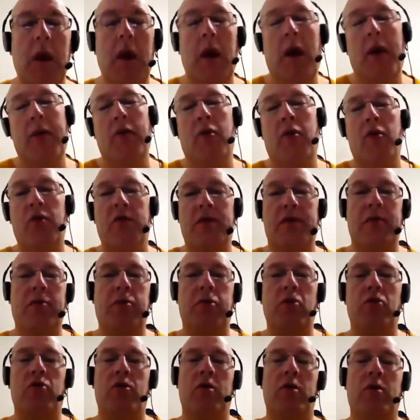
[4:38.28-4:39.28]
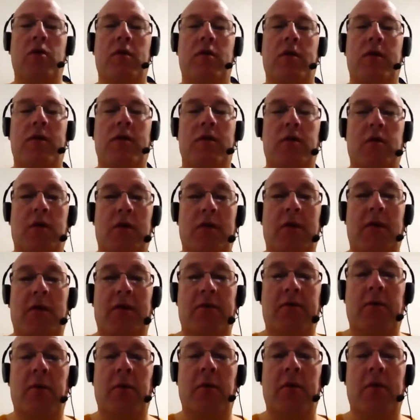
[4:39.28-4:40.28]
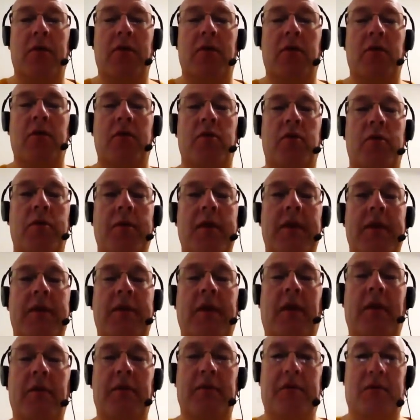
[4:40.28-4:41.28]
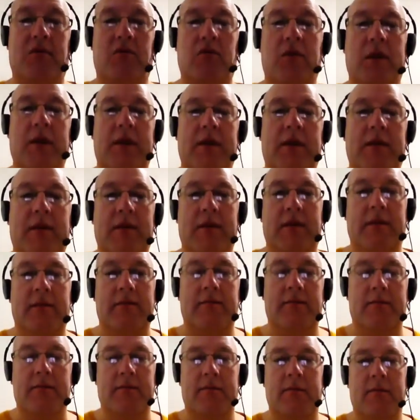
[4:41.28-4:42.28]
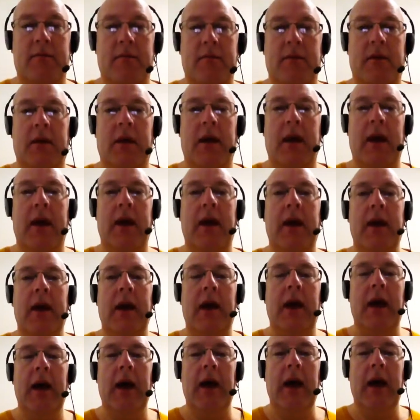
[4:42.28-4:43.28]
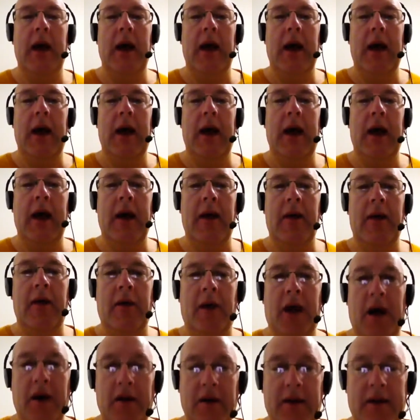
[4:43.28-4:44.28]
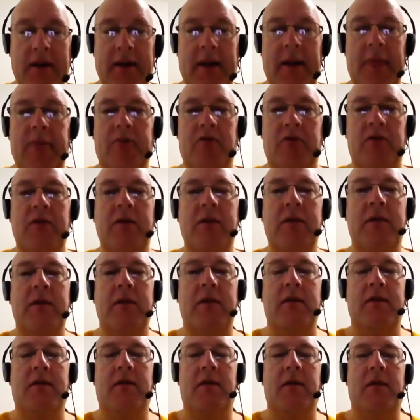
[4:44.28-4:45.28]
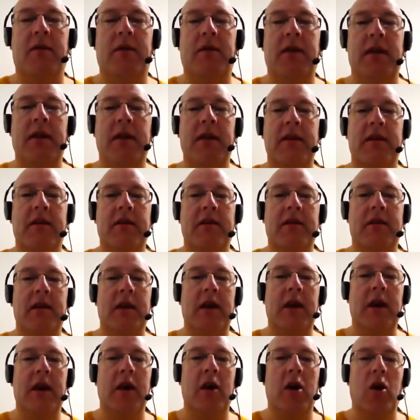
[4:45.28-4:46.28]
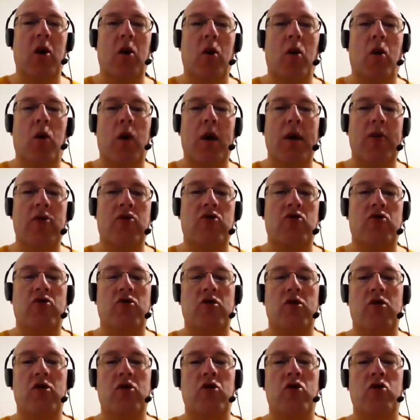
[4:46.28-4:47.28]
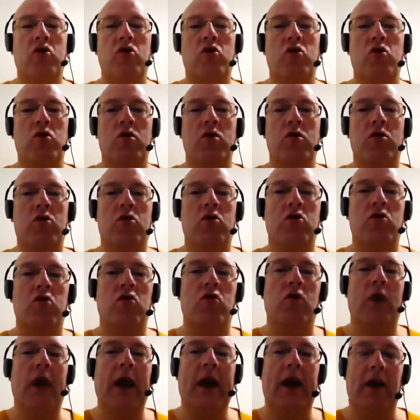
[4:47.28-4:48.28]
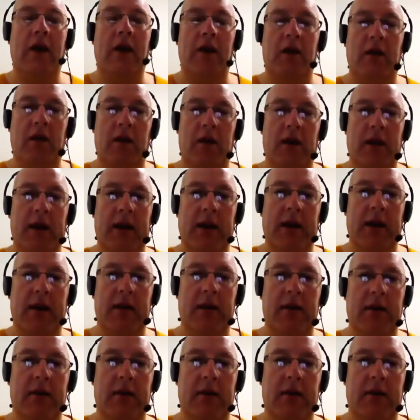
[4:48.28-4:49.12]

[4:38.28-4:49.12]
Of course, the plural of both of those would be some streets. Okay. There are exceptions for things which you do regularly.